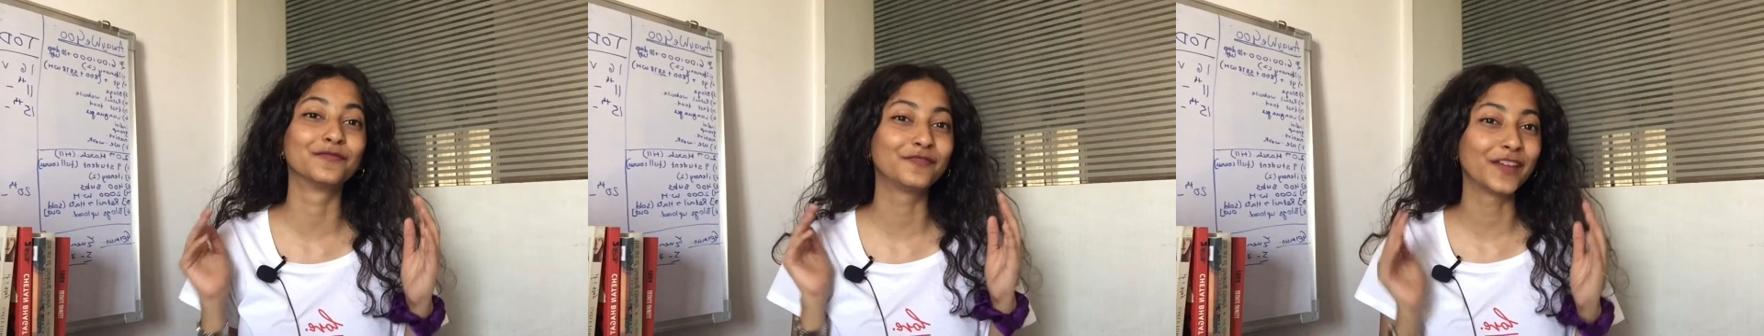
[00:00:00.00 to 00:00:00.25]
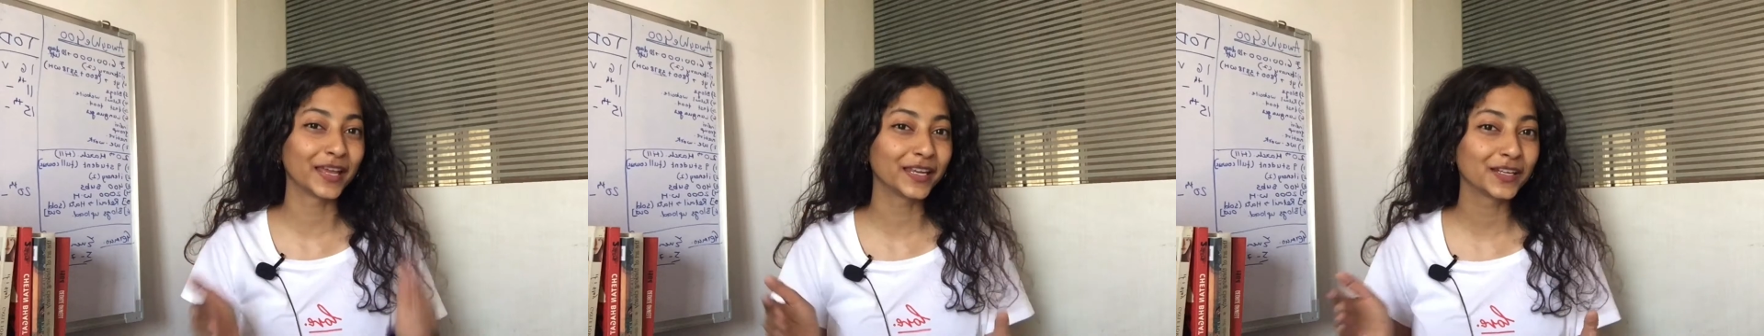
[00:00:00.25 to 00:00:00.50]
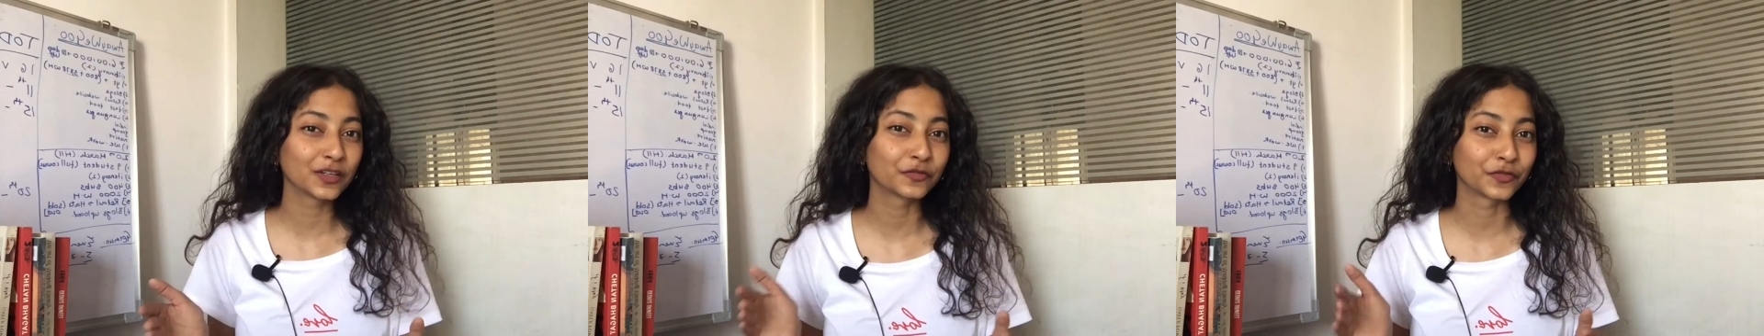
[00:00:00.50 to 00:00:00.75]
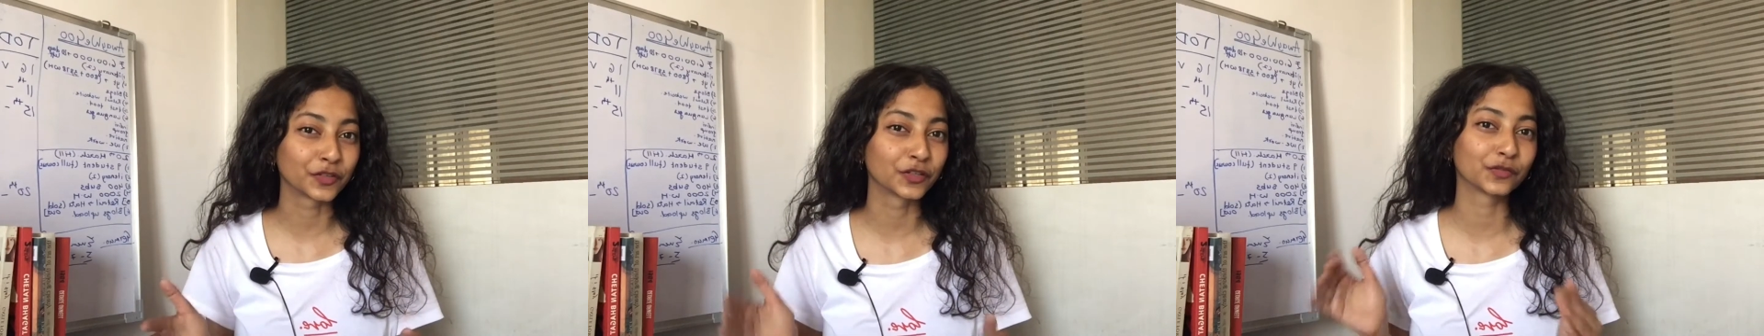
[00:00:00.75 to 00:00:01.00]
very
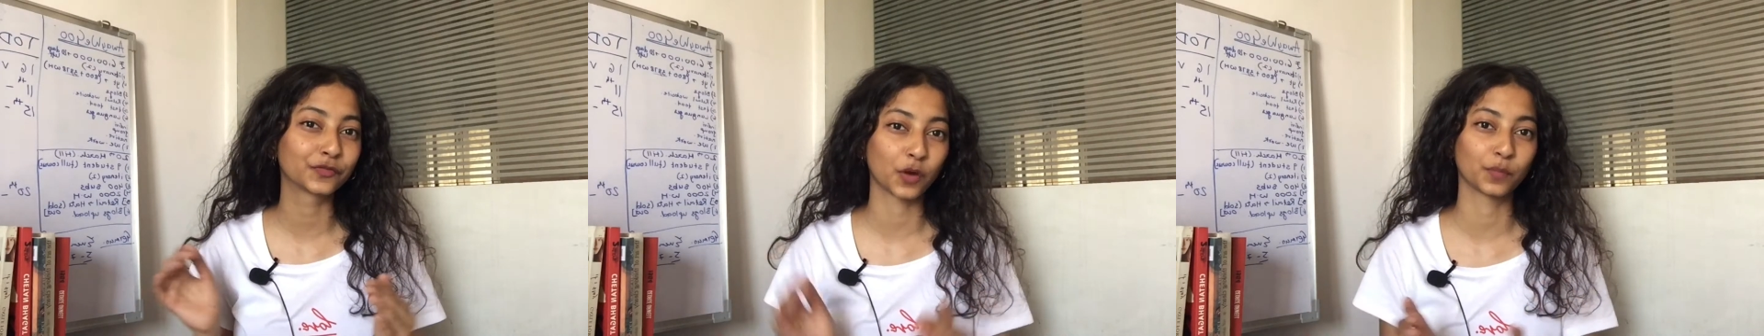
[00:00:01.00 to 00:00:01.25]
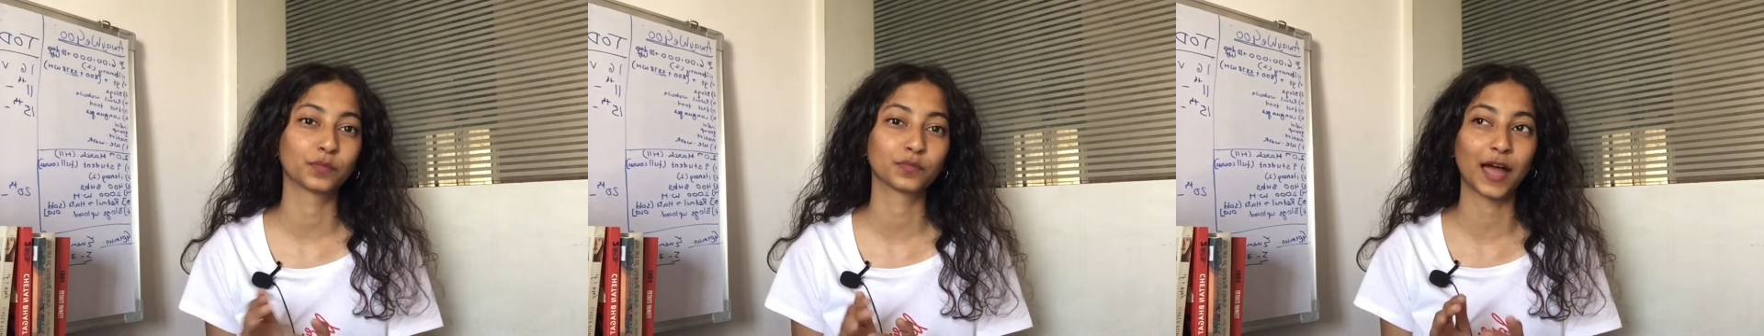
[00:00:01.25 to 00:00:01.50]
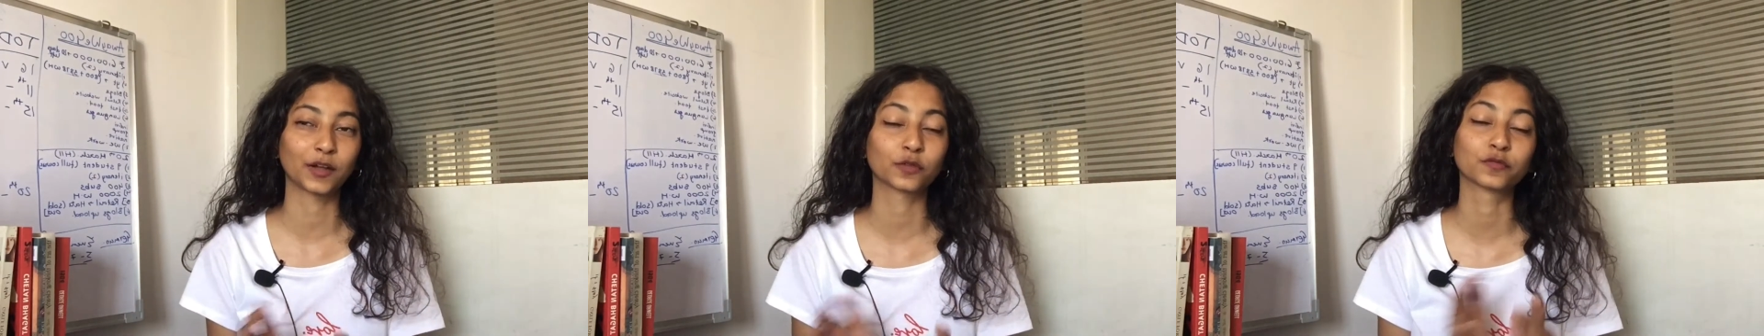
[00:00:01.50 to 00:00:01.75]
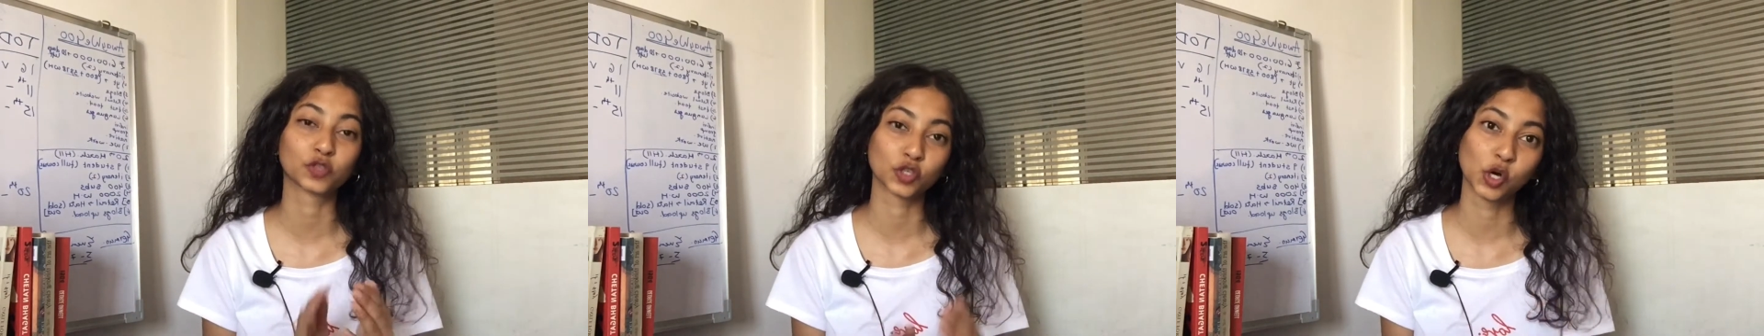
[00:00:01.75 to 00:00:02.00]
different from that
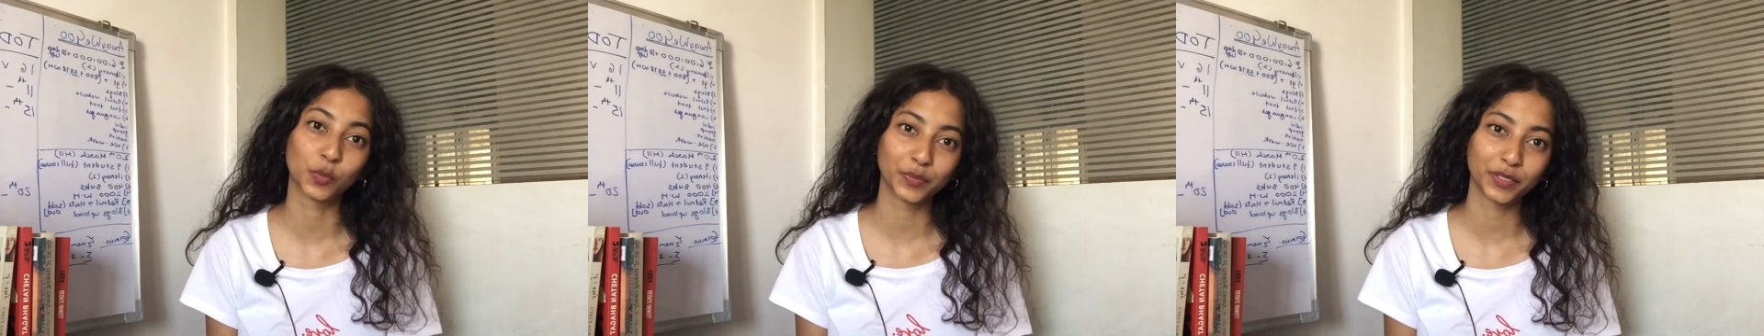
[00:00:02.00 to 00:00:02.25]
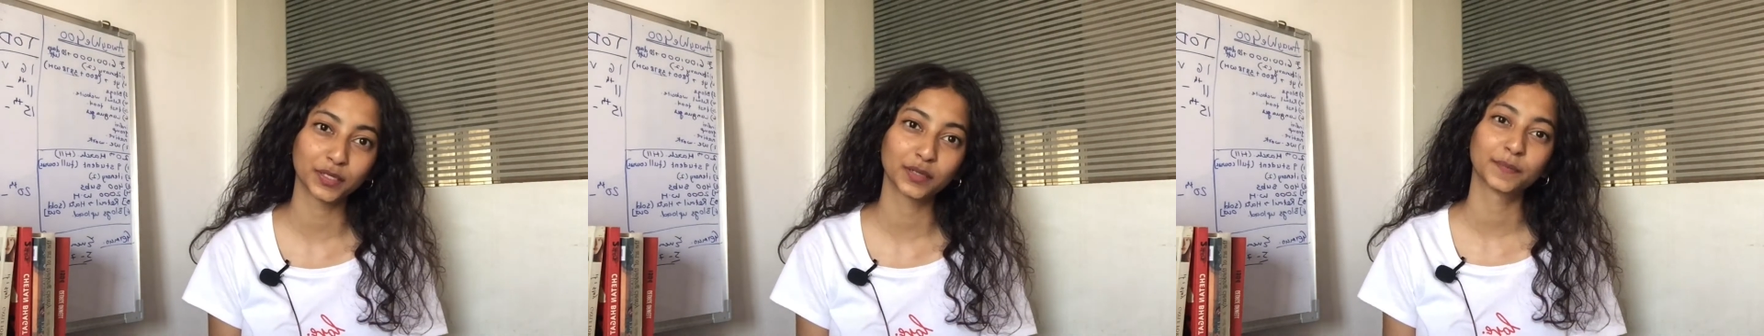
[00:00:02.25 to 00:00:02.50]
of German.